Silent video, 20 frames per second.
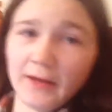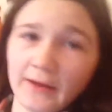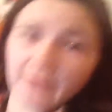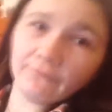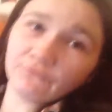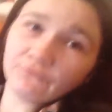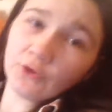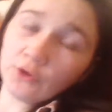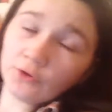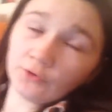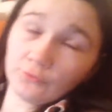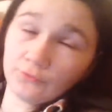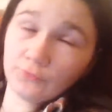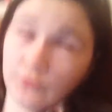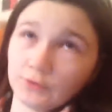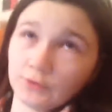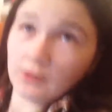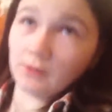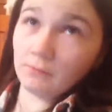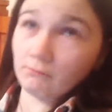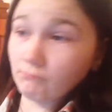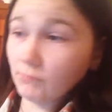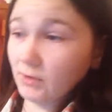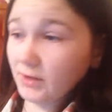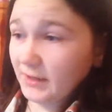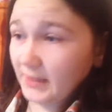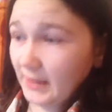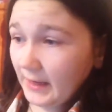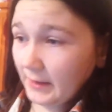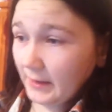my headphones on
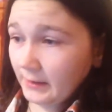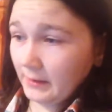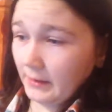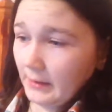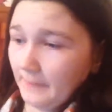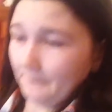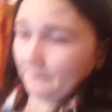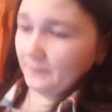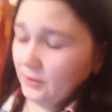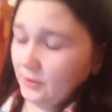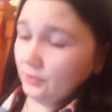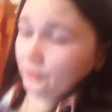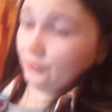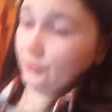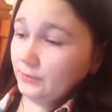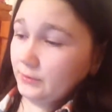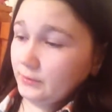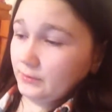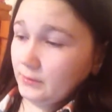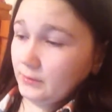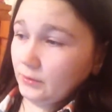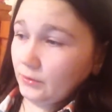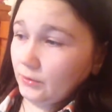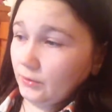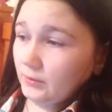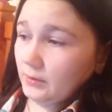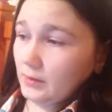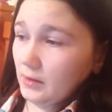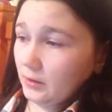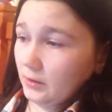Monday because
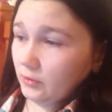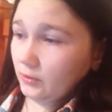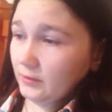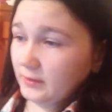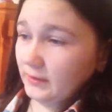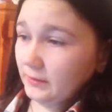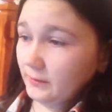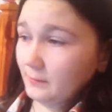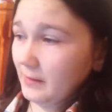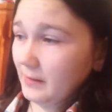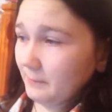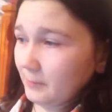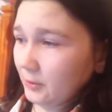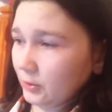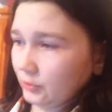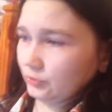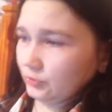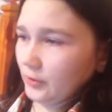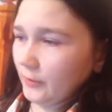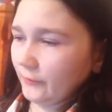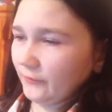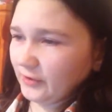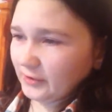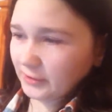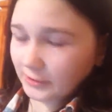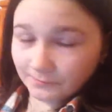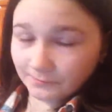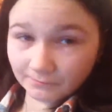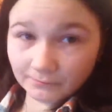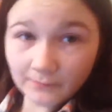I've got to get them at post
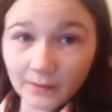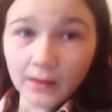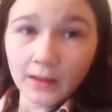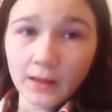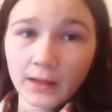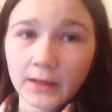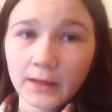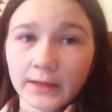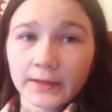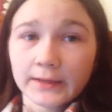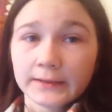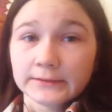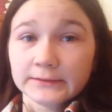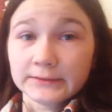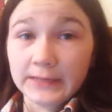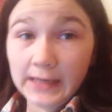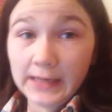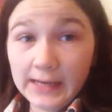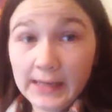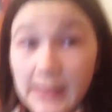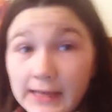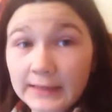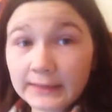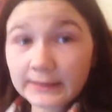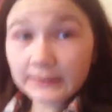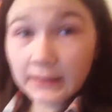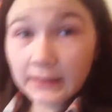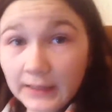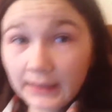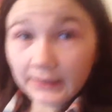office. Yeah,
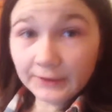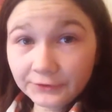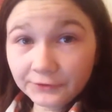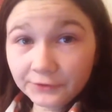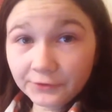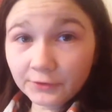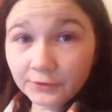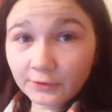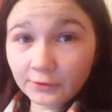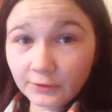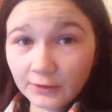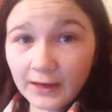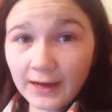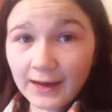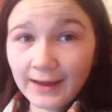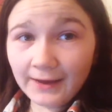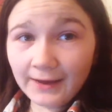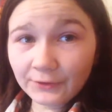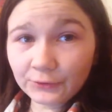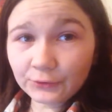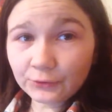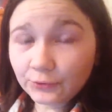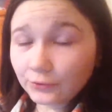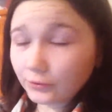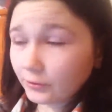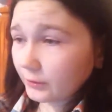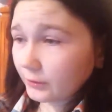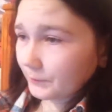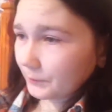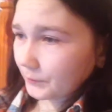I
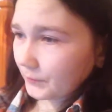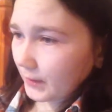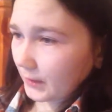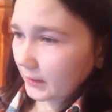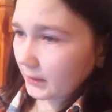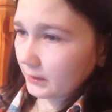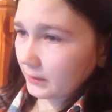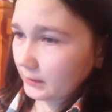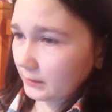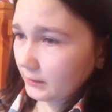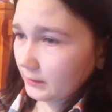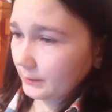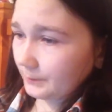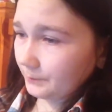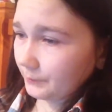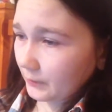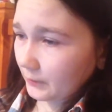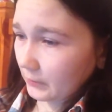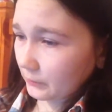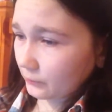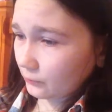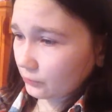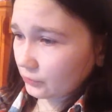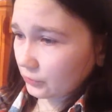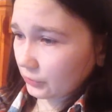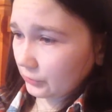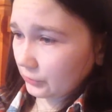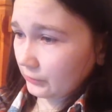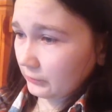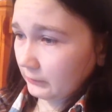know. And
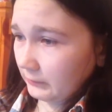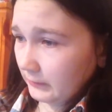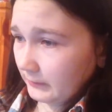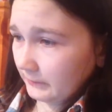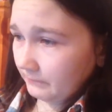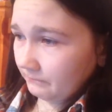also,